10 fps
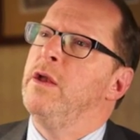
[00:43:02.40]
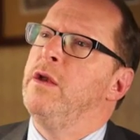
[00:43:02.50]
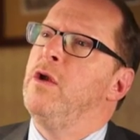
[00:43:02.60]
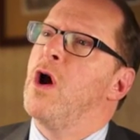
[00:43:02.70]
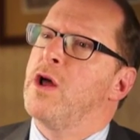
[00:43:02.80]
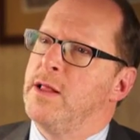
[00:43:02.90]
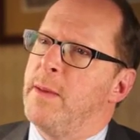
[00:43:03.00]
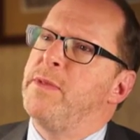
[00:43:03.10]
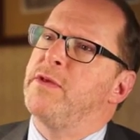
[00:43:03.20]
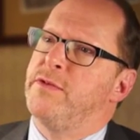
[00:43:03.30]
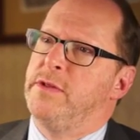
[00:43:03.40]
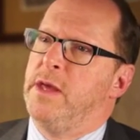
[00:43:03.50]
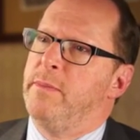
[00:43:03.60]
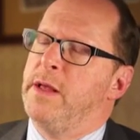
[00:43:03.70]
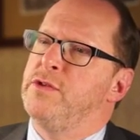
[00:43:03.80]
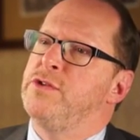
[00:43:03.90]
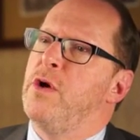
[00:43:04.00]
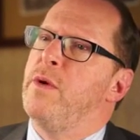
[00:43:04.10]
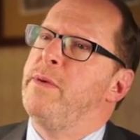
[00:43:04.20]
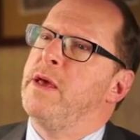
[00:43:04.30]
narcoleptic sleep. And
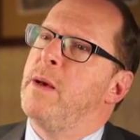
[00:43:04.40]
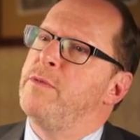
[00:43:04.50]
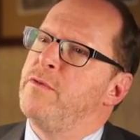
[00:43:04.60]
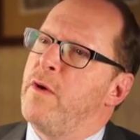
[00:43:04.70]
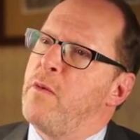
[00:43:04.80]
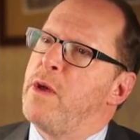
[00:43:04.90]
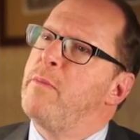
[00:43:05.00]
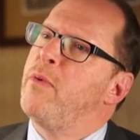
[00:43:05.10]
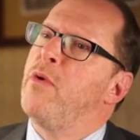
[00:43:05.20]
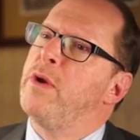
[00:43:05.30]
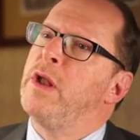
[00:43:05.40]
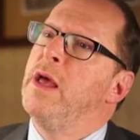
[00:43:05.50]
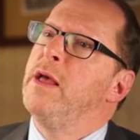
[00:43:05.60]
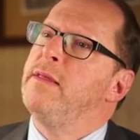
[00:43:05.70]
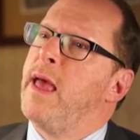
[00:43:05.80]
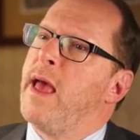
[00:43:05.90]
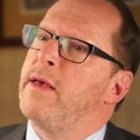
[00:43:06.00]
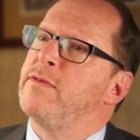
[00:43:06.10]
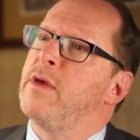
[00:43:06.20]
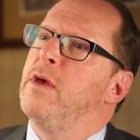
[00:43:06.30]
so it becomes very important to
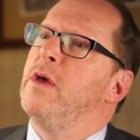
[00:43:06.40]
ask,